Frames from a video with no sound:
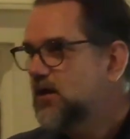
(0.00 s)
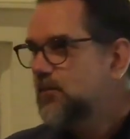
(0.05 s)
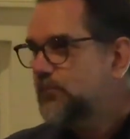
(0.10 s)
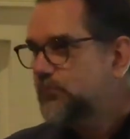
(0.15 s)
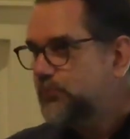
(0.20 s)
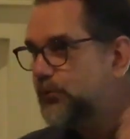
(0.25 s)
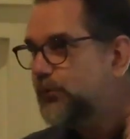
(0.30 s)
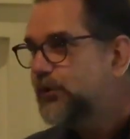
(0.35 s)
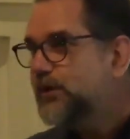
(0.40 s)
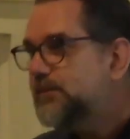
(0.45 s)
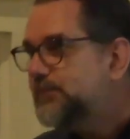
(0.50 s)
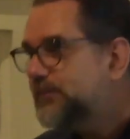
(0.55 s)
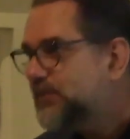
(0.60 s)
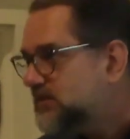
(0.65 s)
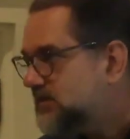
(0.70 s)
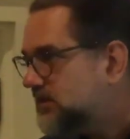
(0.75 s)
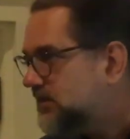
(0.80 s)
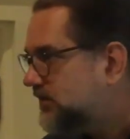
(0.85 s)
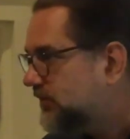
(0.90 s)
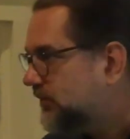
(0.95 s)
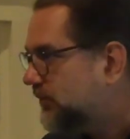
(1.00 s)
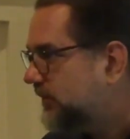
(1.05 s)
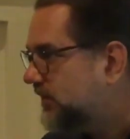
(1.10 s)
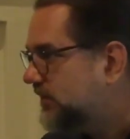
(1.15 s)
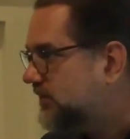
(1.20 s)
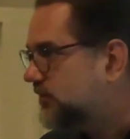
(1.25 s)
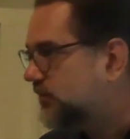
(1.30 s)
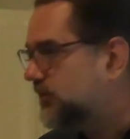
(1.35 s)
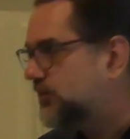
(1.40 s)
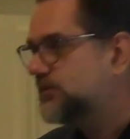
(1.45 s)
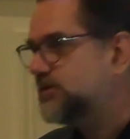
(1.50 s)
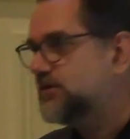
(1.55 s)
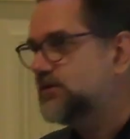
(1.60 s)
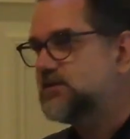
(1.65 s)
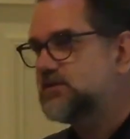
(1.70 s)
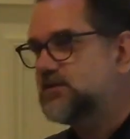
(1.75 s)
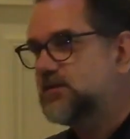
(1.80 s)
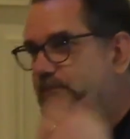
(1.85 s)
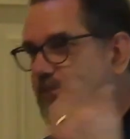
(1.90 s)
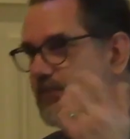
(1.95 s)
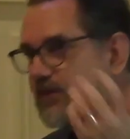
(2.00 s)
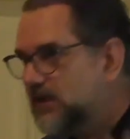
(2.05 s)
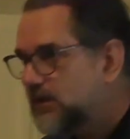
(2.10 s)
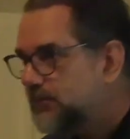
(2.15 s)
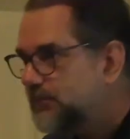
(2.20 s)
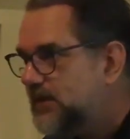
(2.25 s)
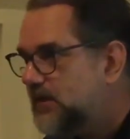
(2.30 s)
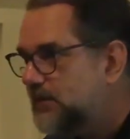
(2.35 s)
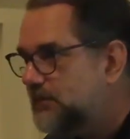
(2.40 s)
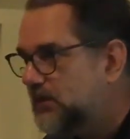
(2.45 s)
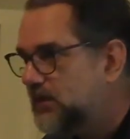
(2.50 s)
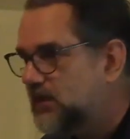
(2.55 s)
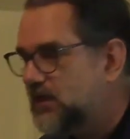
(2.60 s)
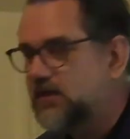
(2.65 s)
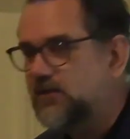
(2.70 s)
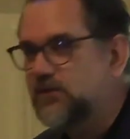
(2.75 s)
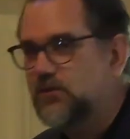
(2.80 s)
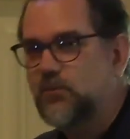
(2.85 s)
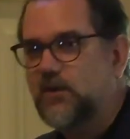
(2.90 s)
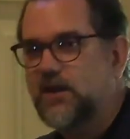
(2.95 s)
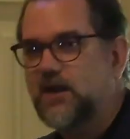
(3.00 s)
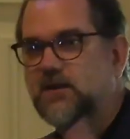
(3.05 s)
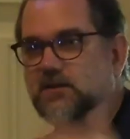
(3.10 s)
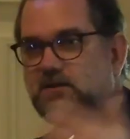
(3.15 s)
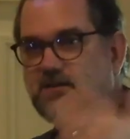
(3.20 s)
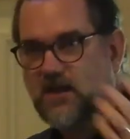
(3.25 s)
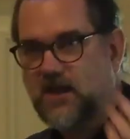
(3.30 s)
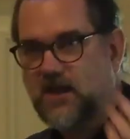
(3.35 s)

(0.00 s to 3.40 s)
pre-position resources to get people out of the way and to